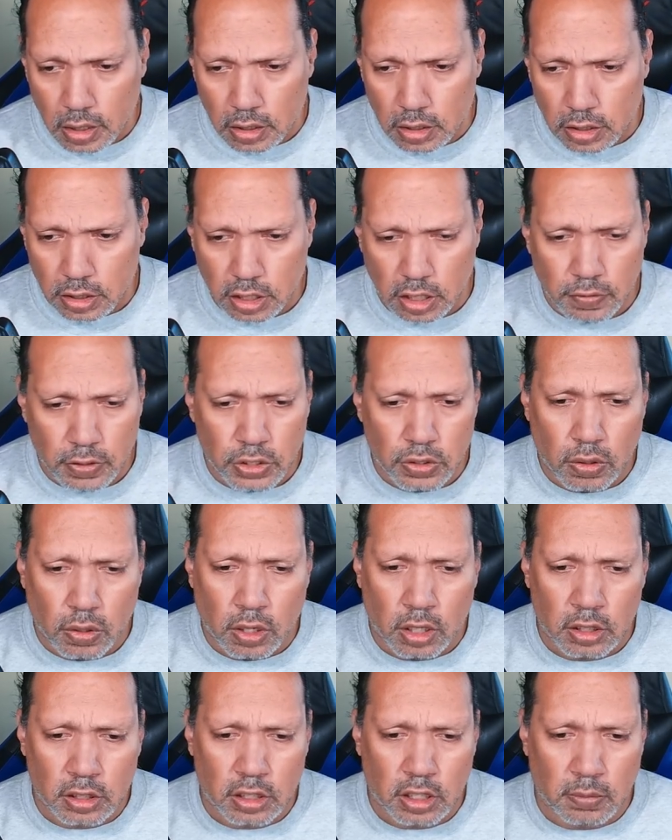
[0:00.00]
She was
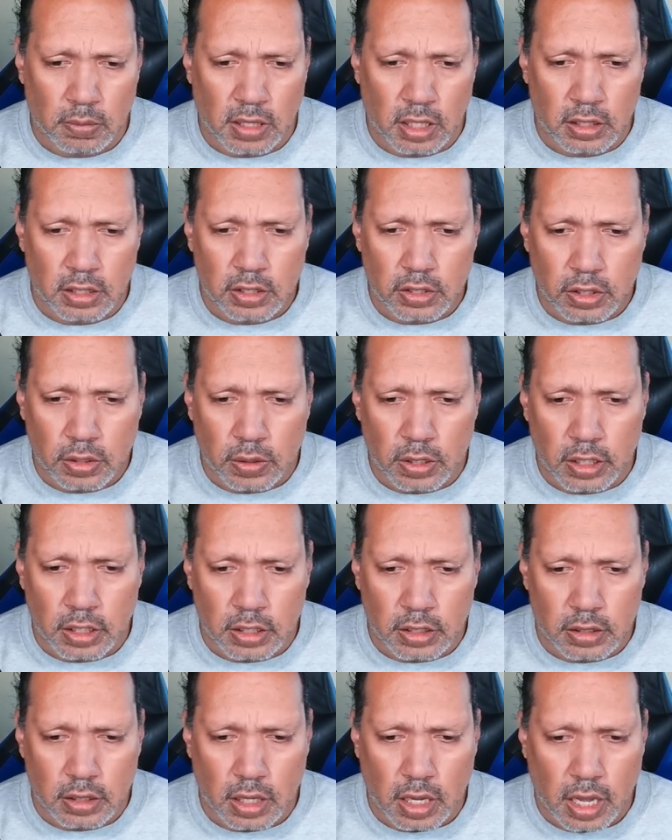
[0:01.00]
awesome and still
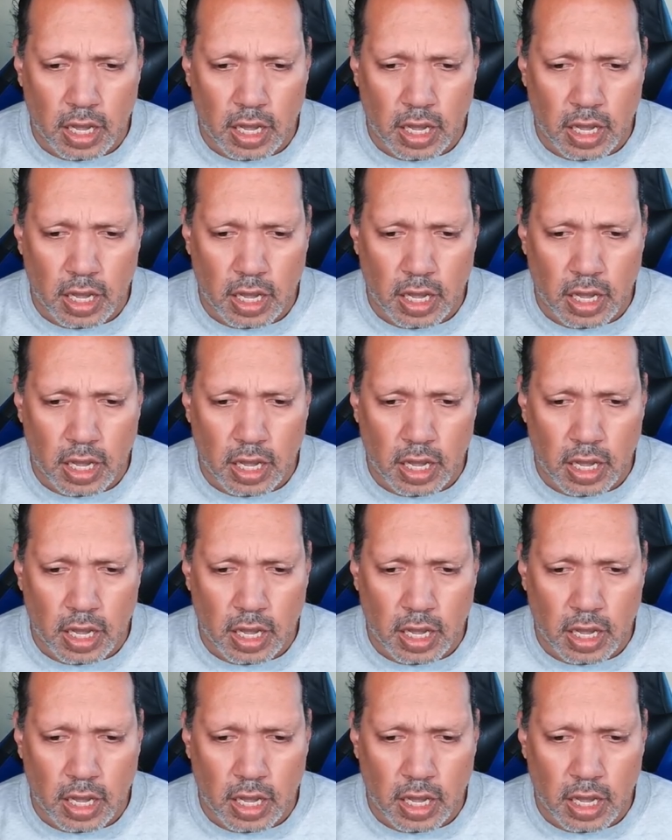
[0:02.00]
is.